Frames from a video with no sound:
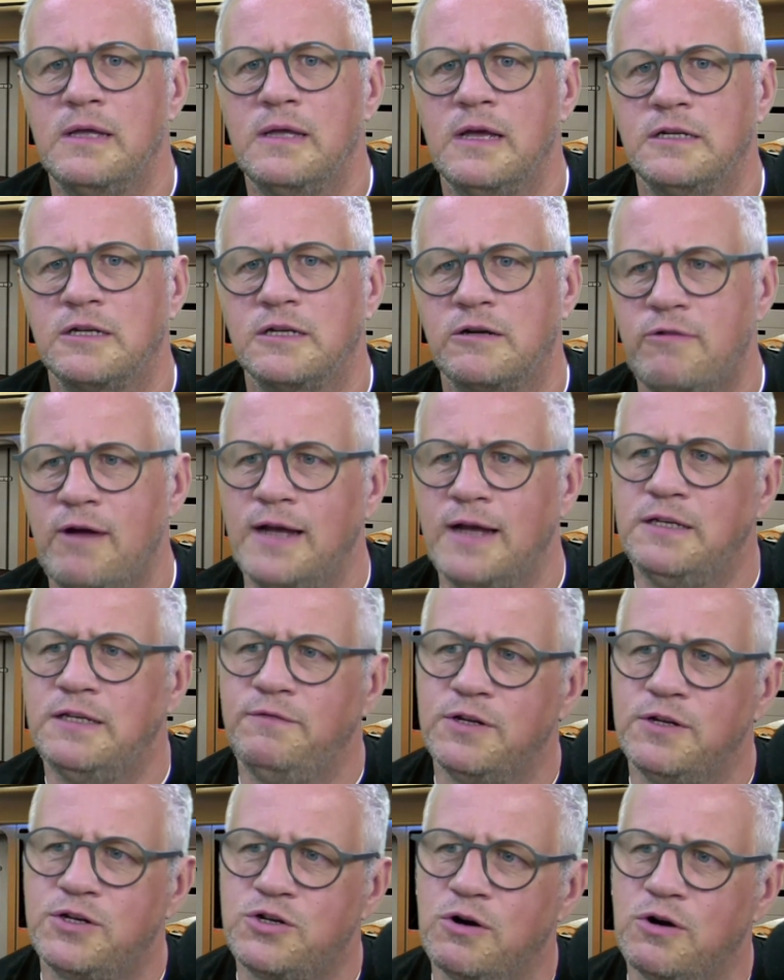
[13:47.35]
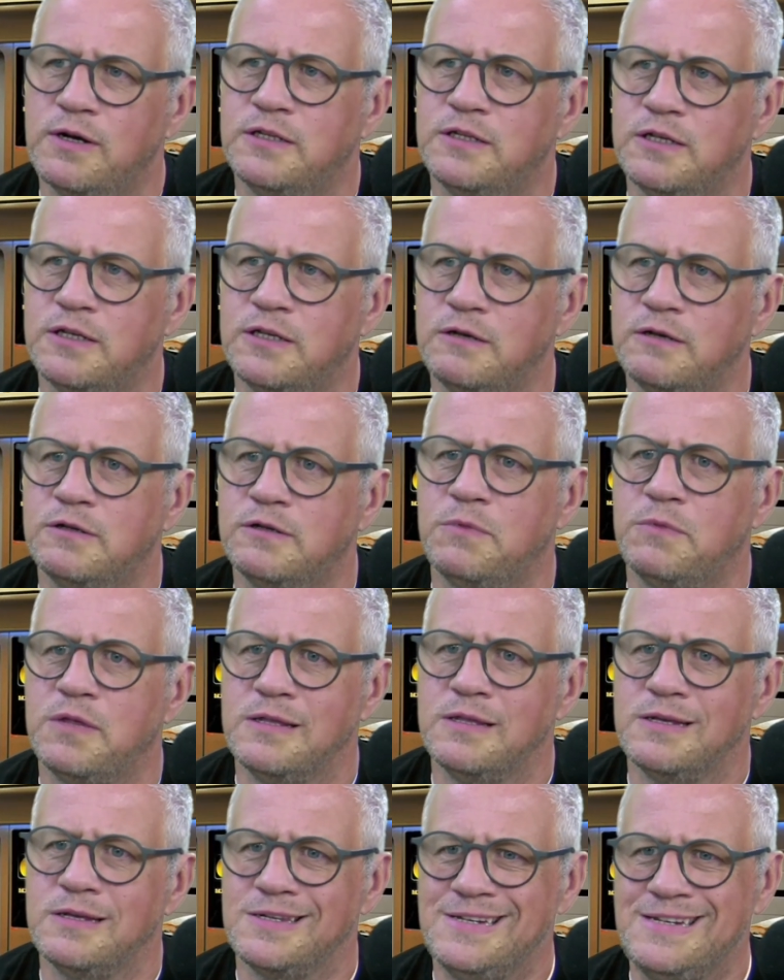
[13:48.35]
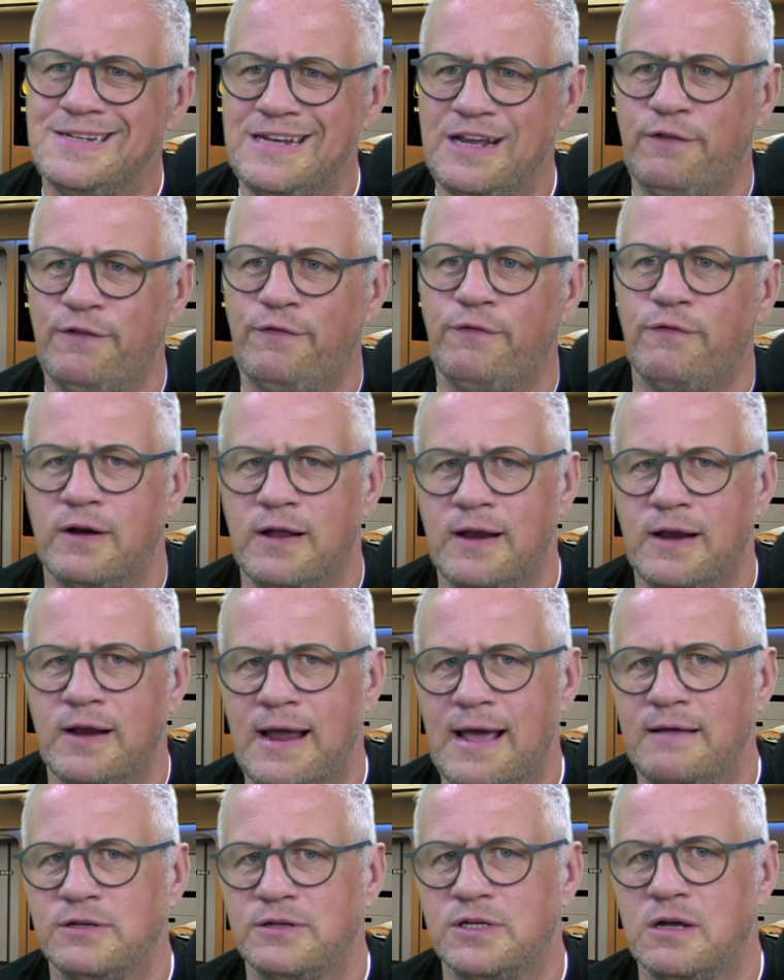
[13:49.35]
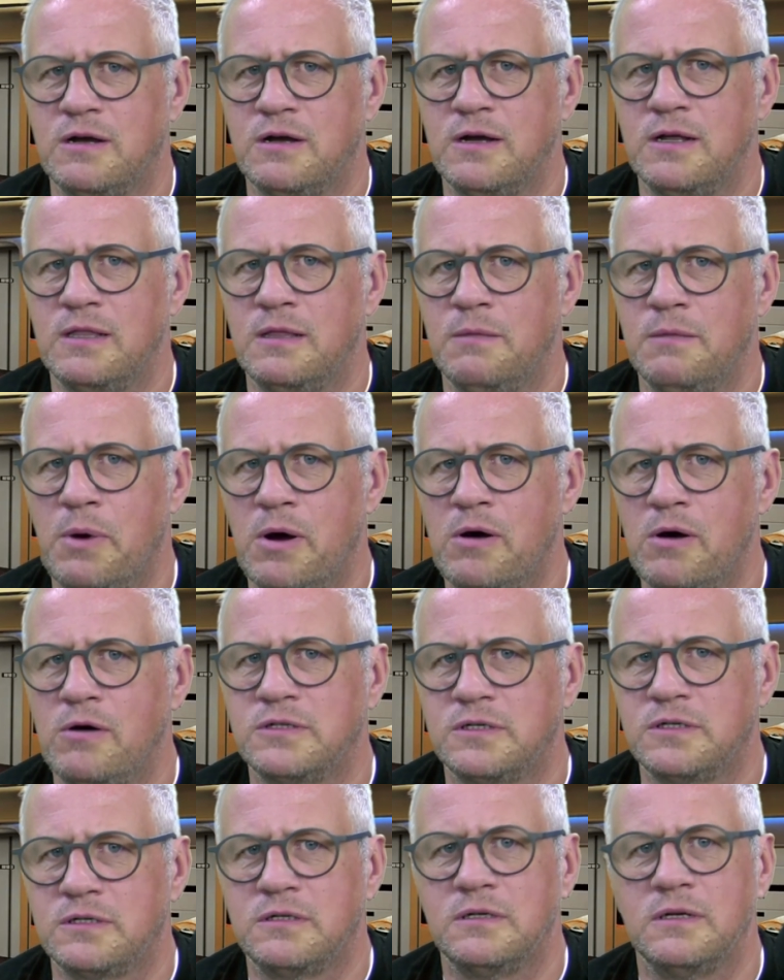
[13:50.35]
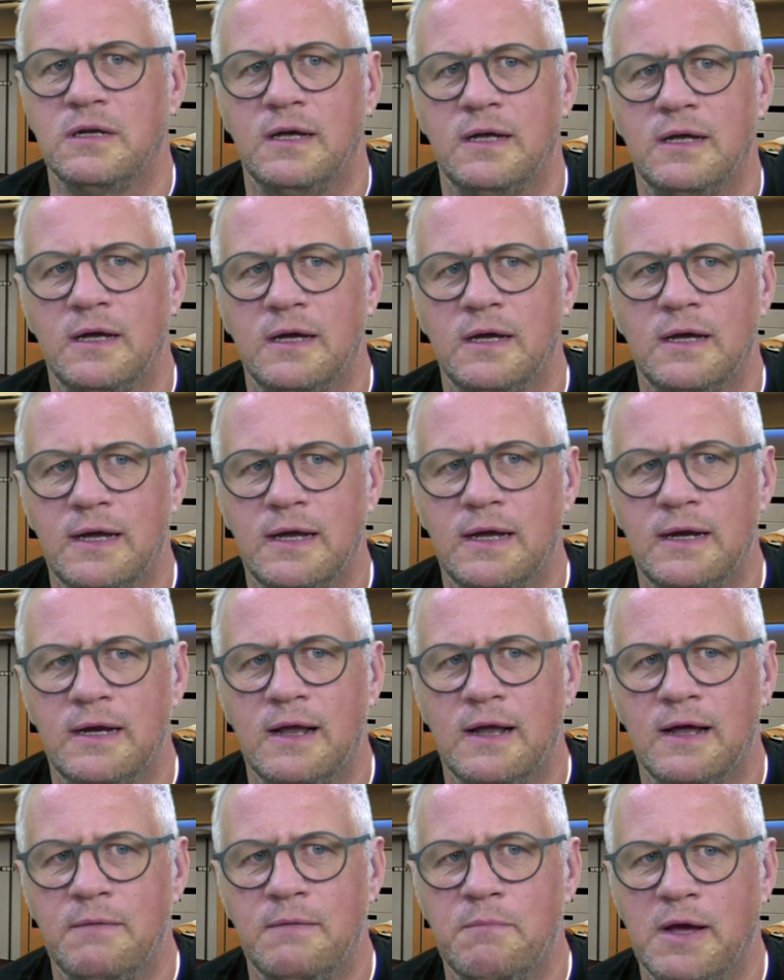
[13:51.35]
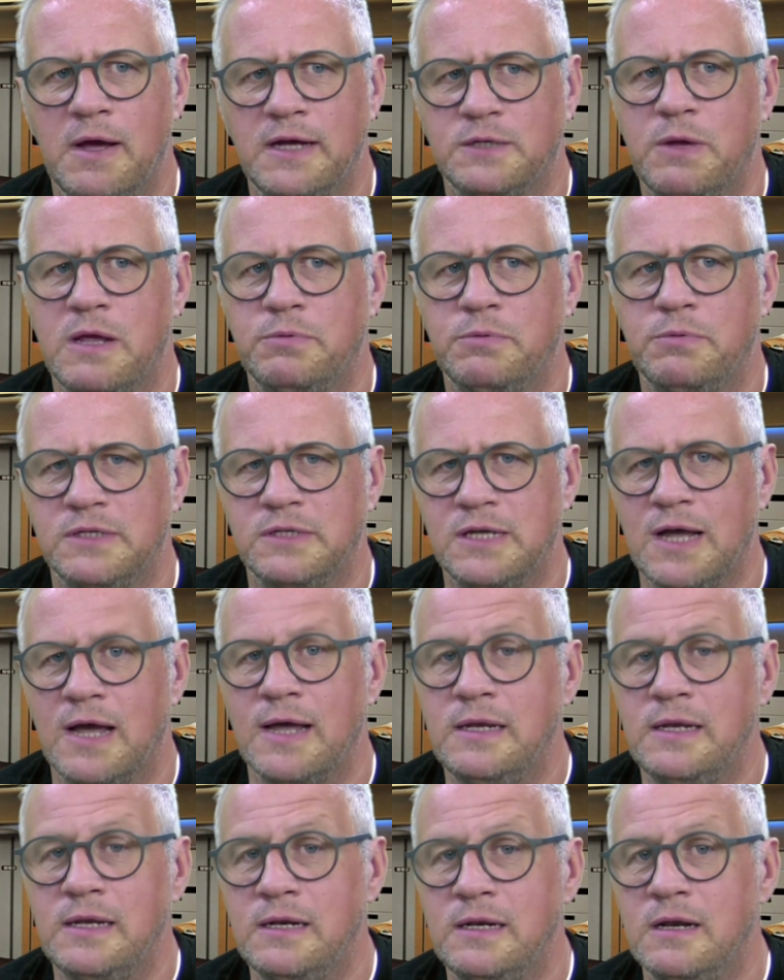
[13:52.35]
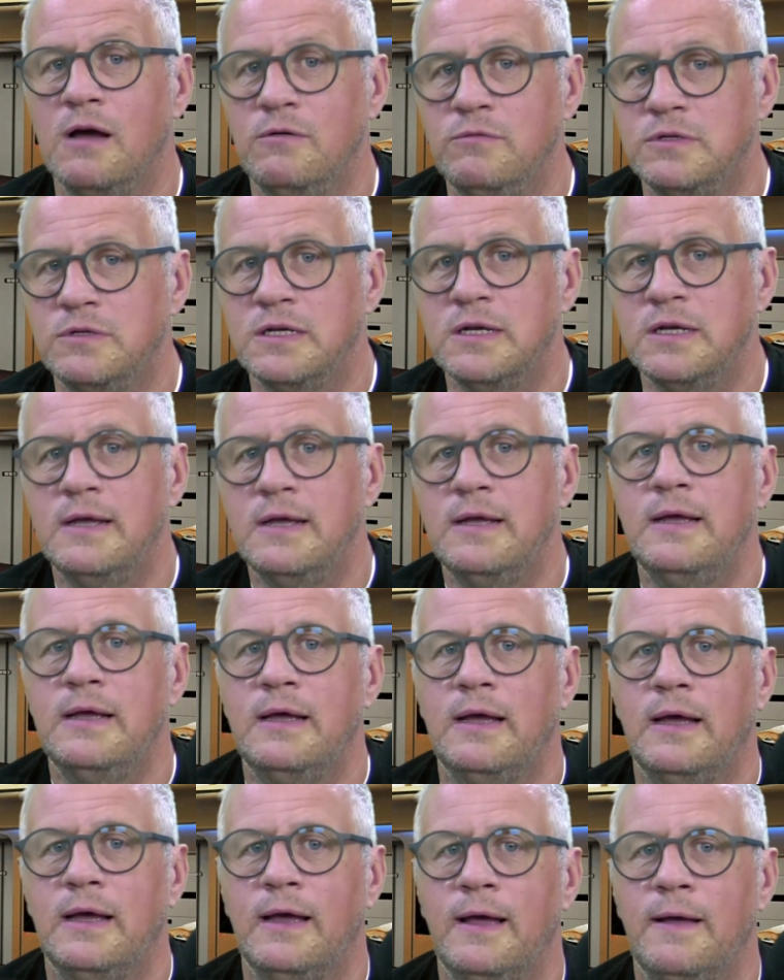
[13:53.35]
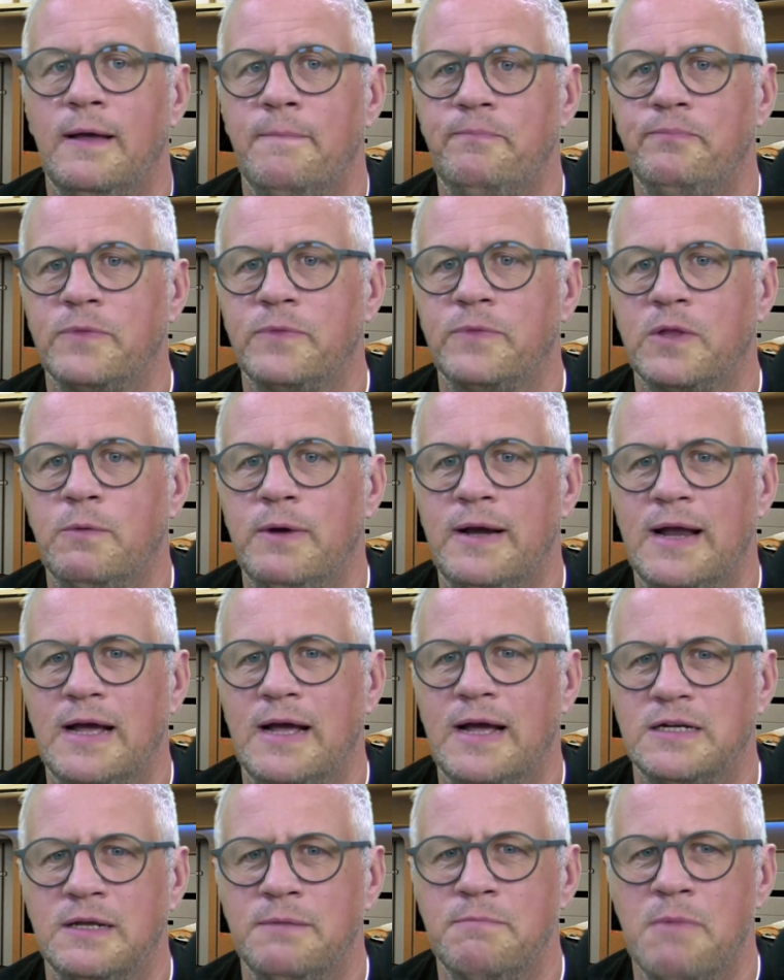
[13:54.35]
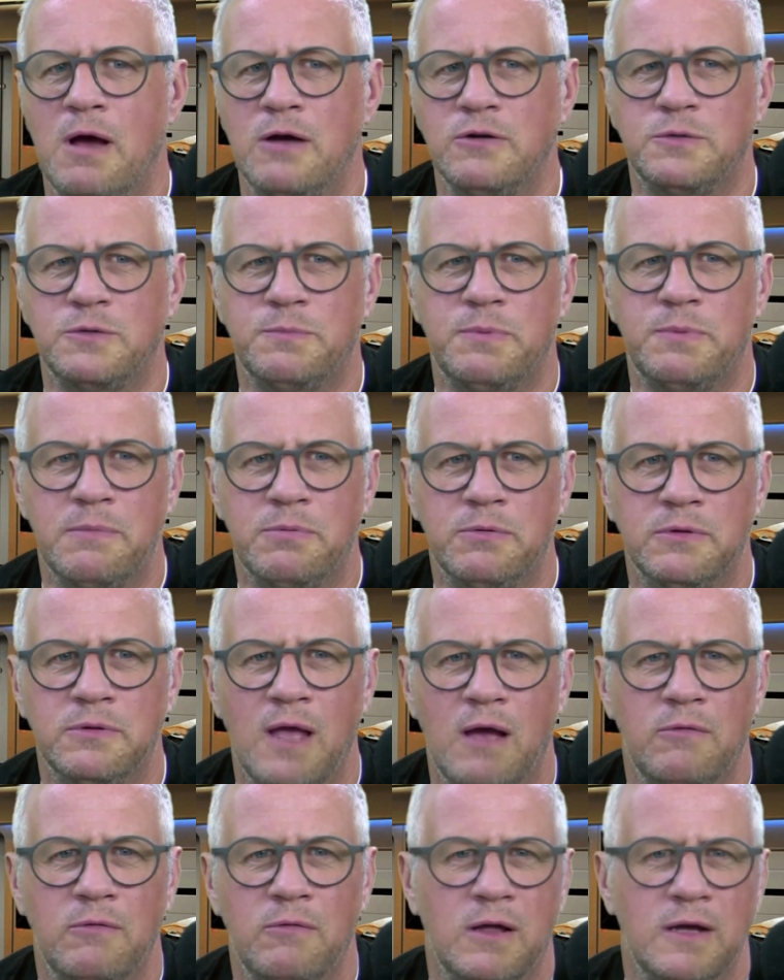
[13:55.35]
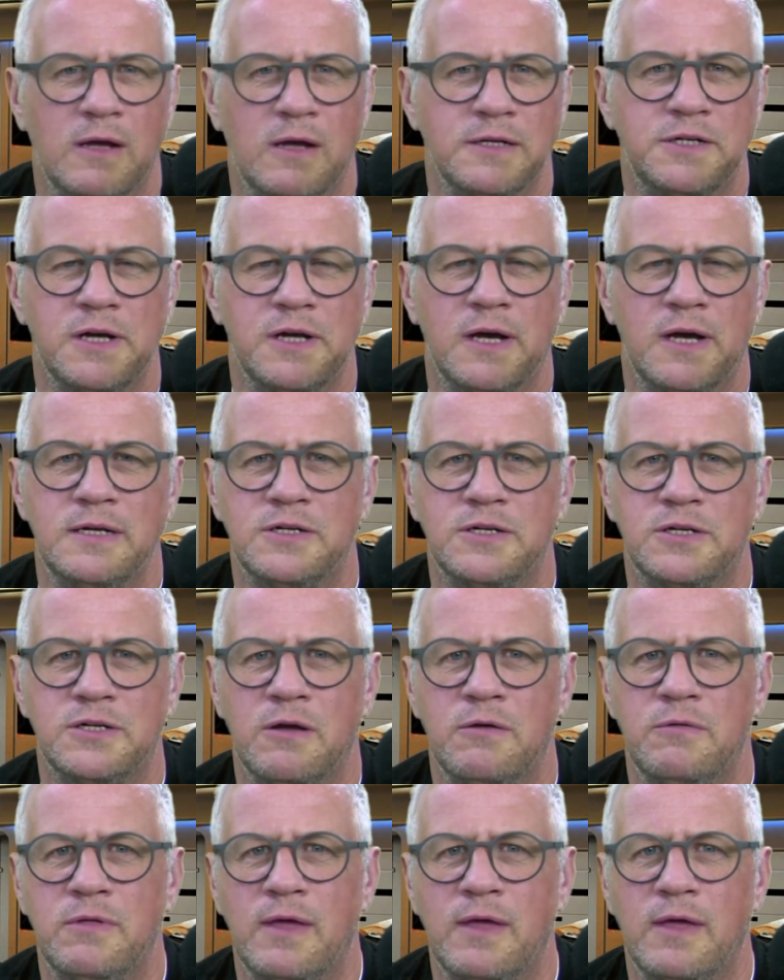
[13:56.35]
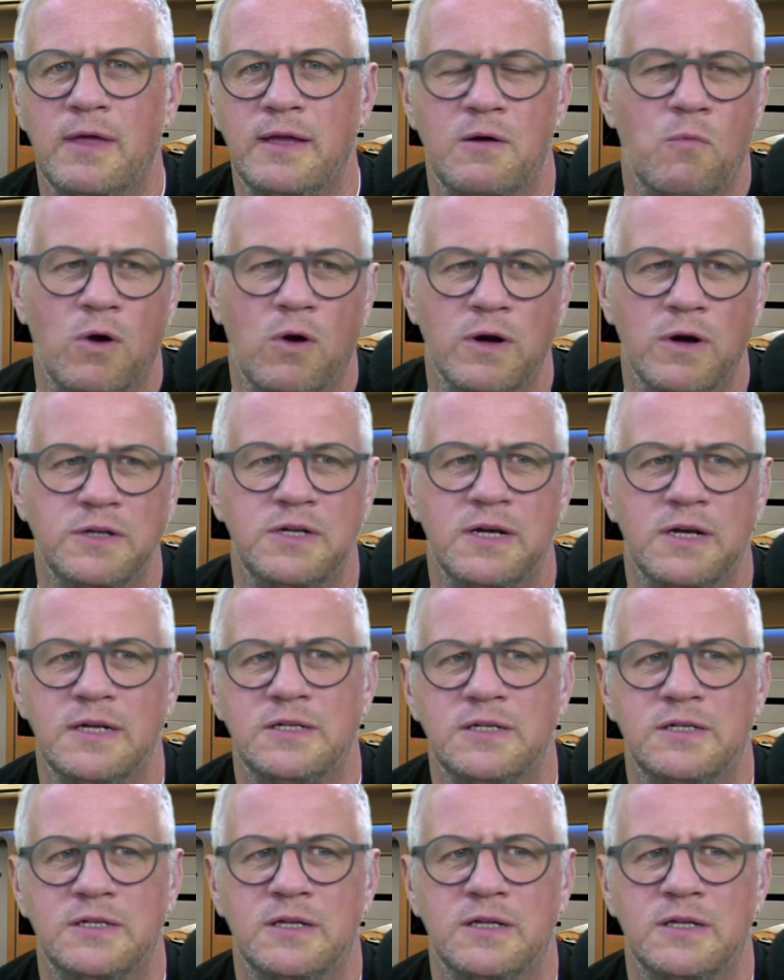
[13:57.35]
As a creative, you're trying to do something that's different and outside the box, and makes people take note, when actually most people don't like change, so they don't want to change.